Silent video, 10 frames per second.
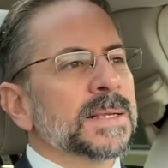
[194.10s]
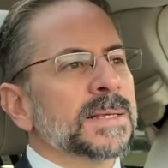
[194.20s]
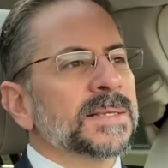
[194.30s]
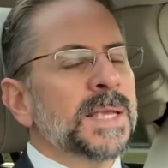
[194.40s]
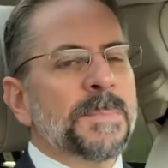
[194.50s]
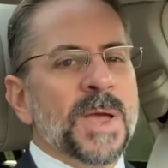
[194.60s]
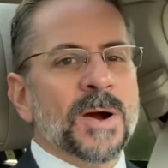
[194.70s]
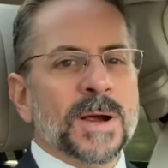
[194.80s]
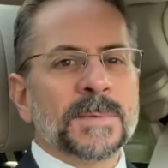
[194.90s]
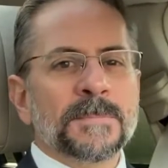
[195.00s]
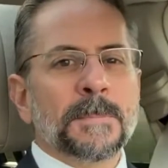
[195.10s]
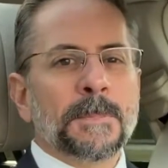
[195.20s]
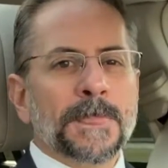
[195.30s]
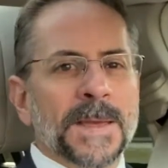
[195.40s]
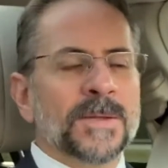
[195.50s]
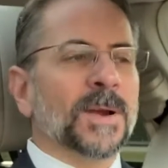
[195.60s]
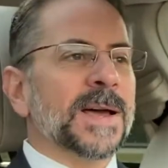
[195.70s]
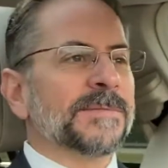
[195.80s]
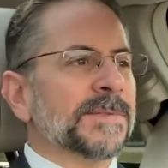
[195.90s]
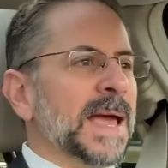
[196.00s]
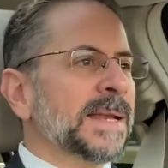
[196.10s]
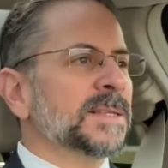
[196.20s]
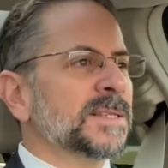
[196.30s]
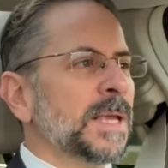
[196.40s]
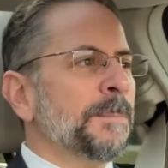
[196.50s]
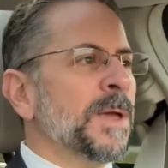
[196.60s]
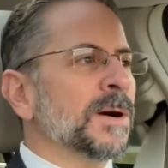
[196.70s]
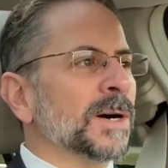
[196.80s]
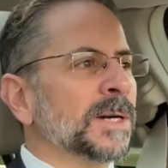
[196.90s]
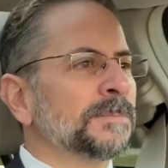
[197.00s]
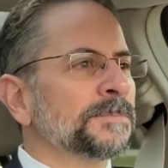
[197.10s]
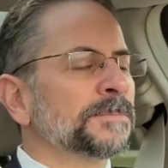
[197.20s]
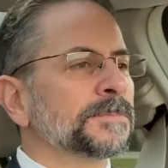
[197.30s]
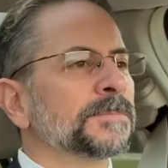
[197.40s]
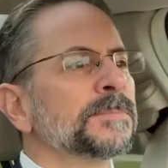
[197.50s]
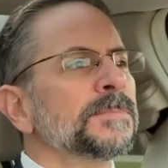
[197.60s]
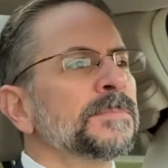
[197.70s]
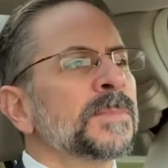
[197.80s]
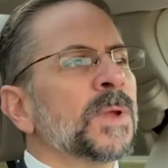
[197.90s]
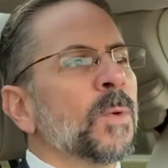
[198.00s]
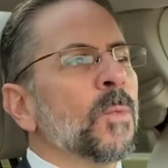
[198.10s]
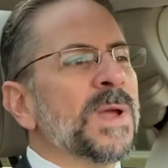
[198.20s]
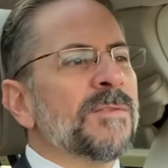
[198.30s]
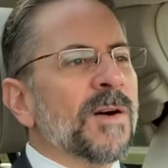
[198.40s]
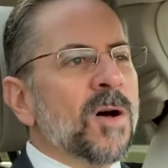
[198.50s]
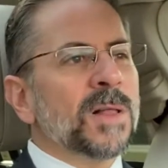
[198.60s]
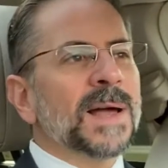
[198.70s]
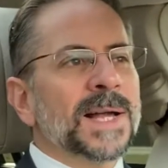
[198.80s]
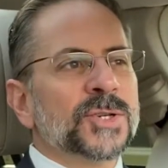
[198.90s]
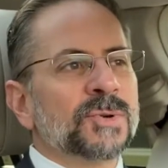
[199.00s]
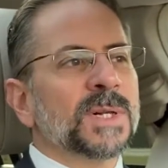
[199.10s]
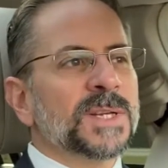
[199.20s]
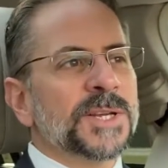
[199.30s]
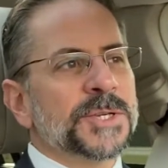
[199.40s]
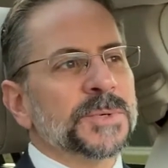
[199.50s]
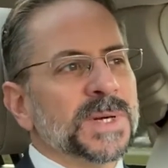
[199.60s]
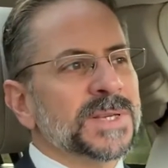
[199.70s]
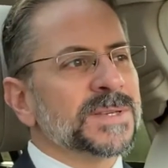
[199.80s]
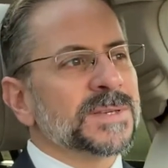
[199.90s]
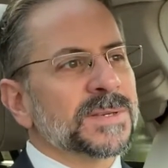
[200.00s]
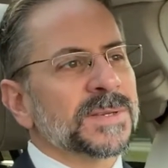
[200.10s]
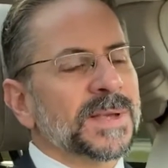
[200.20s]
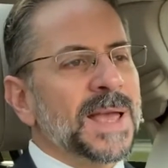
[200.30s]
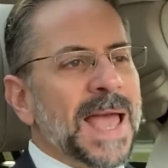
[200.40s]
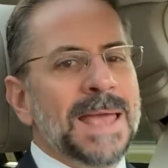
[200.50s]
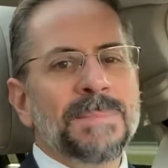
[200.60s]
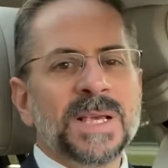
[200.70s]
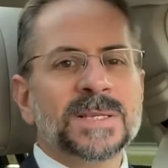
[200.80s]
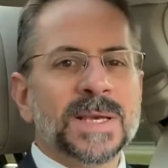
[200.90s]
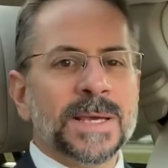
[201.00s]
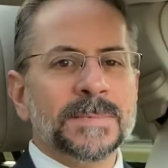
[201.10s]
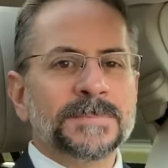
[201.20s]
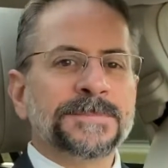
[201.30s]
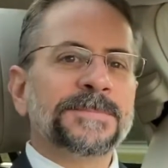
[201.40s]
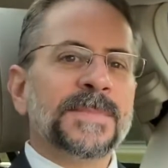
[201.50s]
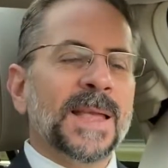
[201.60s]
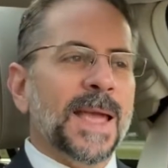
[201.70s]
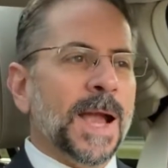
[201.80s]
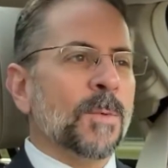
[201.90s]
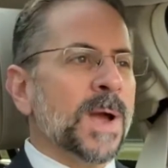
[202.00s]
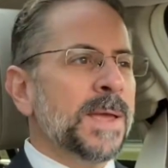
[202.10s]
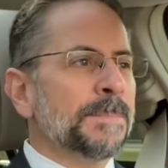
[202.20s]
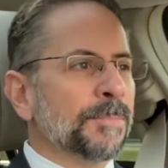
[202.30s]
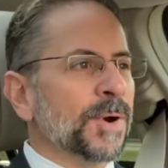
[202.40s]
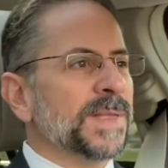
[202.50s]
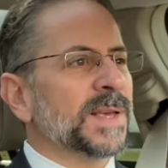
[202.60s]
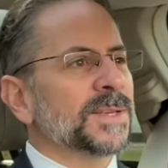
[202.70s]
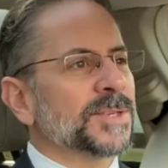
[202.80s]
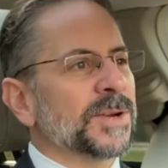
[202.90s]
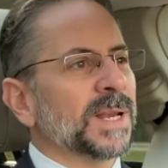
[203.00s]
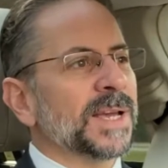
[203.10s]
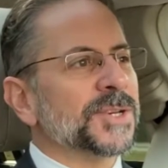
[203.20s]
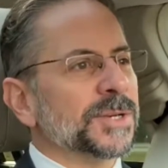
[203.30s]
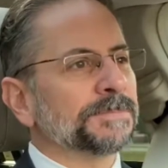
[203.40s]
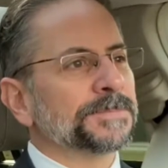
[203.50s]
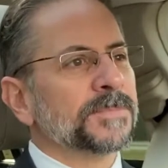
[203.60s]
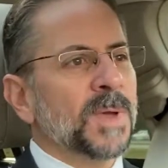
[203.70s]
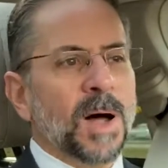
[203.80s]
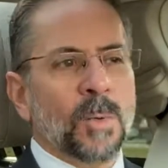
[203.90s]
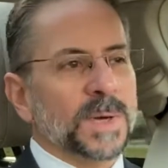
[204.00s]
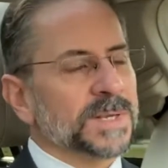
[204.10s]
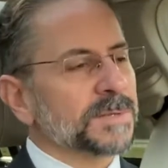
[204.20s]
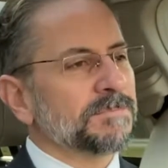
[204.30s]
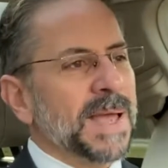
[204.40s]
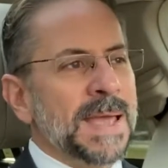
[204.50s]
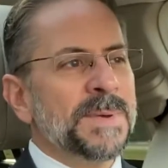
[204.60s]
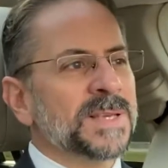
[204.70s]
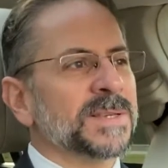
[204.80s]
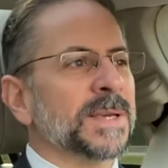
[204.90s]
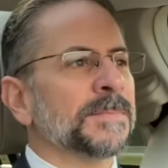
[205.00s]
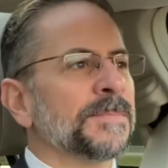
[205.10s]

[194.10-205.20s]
CPR in their life. And in CPR, we have all got drilled into us ABC. Airway, breathing, circulation. Always ABC.